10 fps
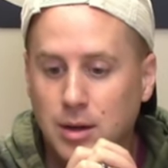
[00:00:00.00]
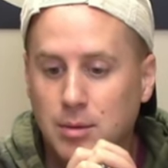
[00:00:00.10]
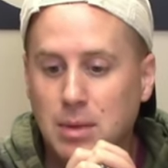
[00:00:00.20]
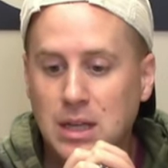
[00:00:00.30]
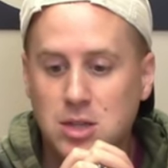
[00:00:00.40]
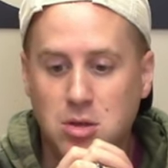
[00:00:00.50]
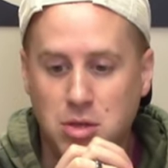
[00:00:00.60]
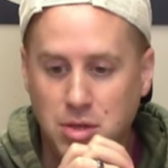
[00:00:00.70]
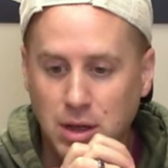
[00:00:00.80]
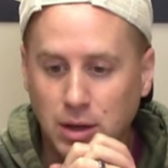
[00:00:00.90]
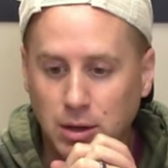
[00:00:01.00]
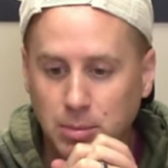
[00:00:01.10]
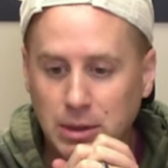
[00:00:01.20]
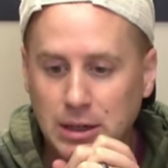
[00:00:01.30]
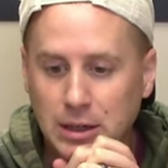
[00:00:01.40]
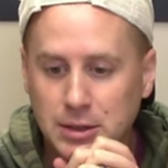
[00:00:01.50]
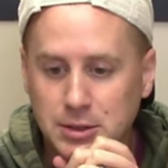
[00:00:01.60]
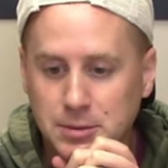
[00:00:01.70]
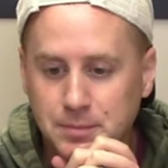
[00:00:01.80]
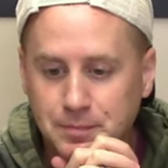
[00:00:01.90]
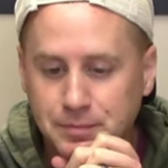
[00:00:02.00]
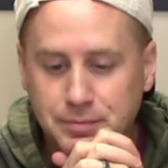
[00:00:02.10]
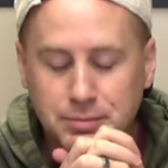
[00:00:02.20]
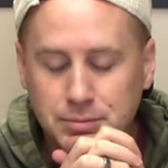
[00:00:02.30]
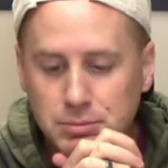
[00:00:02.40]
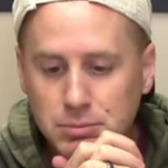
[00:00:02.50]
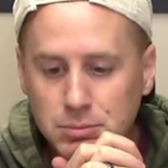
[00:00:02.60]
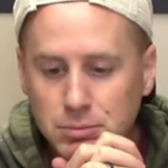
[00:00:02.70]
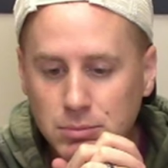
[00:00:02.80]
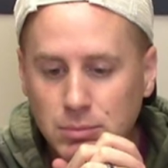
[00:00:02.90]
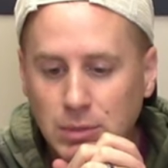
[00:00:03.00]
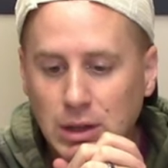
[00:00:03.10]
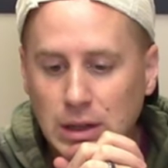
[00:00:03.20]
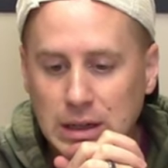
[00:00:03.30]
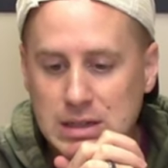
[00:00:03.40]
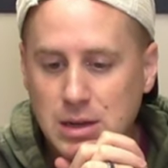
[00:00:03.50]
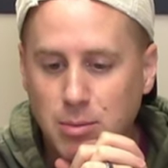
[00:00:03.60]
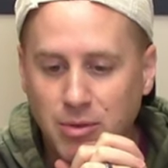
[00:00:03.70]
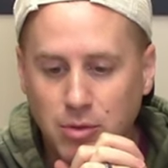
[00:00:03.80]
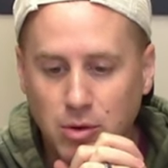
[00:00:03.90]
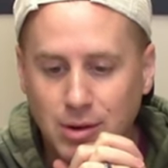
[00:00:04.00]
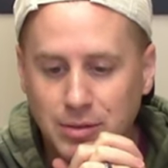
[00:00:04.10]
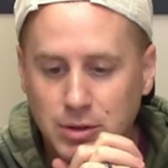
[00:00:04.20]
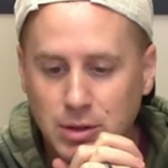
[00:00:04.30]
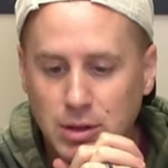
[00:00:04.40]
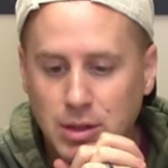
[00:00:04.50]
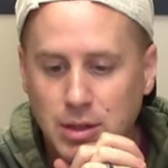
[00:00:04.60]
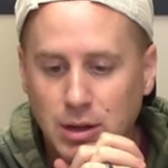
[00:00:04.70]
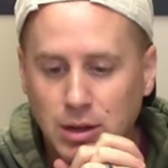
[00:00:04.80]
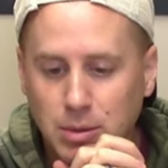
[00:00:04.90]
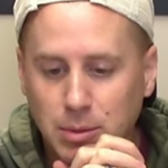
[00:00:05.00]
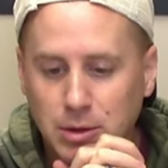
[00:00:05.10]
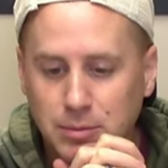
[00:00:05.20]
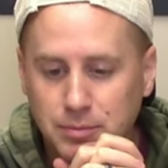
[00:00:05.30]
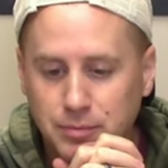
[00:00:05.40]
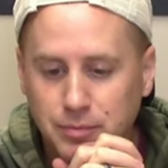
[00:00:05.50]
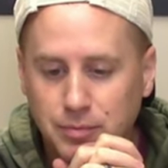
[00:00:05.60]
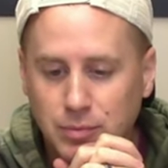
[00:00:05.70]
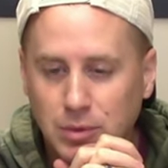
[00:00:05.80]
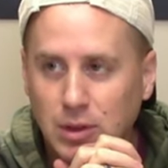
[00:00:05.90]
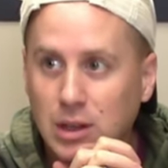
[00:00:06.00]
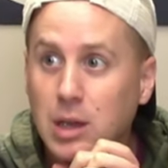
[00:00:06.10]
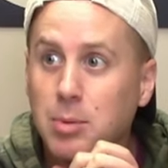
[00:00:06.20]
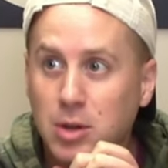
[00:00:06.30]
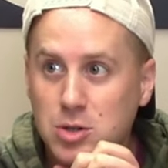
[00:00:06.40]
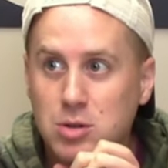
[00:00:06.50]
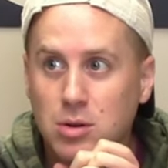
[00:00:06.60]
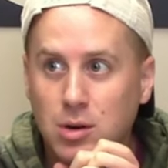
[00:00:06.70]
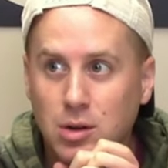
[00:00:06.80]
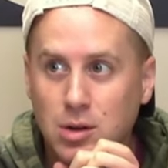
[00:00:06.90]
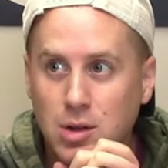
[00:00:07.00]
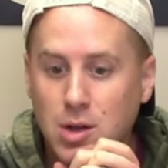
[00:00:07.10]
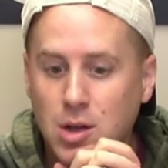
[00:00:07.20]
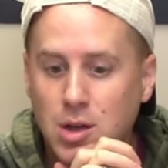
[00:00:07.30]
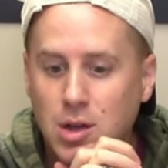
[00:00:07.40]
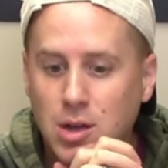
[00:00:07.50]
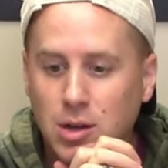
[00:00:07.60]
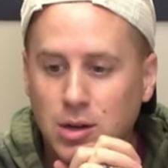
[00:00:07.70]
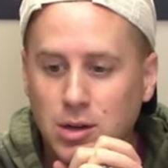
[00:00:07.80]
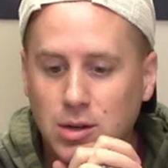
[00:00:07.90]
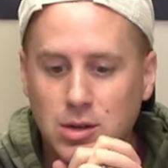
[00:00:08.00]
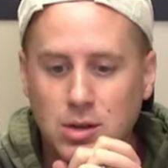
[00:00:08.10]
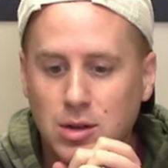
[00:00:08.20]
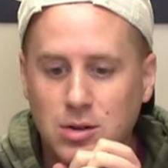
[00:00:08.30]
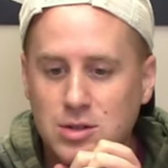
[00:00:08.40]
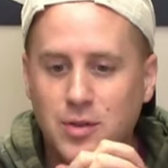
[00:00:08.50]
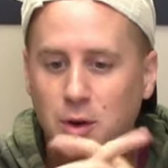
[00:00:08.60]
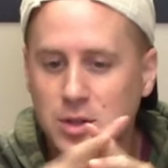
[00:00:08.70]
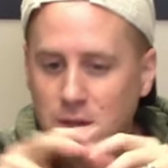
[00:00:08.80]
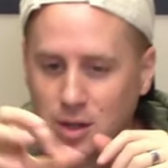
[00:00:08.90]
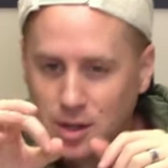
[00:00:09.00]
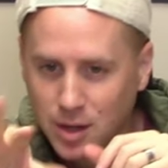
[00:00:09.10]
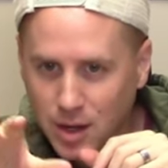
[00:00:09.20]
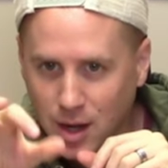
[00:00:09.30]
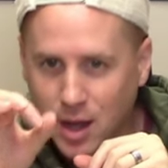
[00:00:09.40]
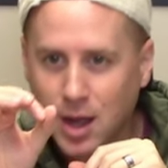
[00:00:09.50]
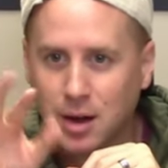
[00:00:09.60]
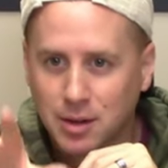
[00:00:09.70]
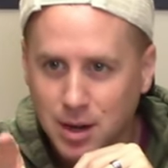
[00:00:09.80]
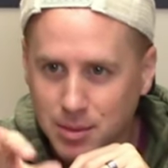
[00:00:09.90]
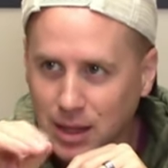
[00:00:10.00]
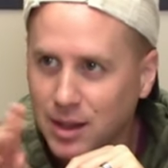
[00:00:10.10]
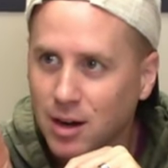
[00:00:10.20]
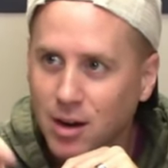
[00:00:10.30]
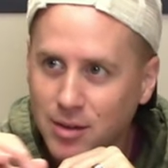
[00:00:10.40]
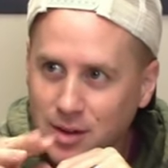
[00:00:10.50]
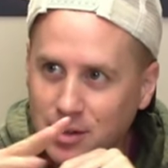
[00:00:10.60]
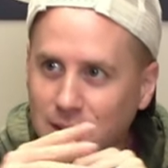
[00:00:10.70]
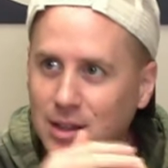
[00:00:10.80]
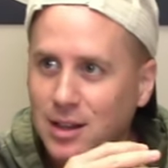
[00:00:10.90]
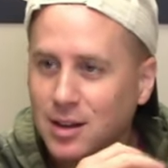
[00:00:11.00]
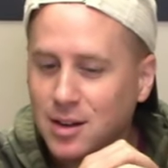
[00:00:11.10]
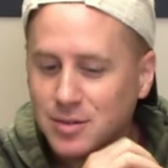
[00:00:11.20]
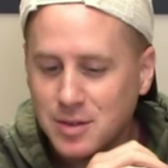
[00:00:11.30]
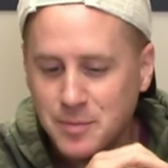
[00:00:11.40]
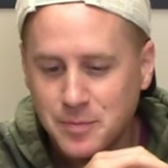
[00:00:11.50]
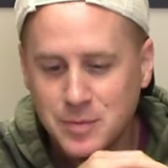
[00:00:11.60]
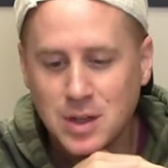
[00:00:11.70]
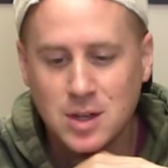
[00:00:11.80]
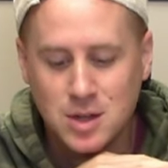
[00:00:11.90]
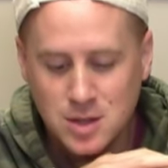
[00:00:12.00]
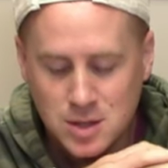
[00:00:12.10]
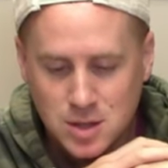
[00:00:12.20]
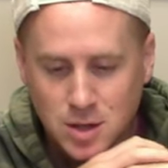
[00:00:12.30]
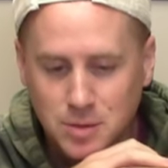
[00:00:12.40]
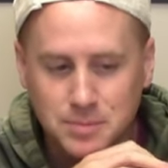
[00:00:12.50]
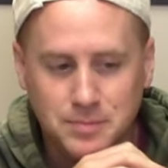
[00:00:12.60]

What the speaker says: yeah, makes you think because, like I said before, if you're not thinking about keeping your shooter on, you're just focused on how can I get that off? How can I get that off? So,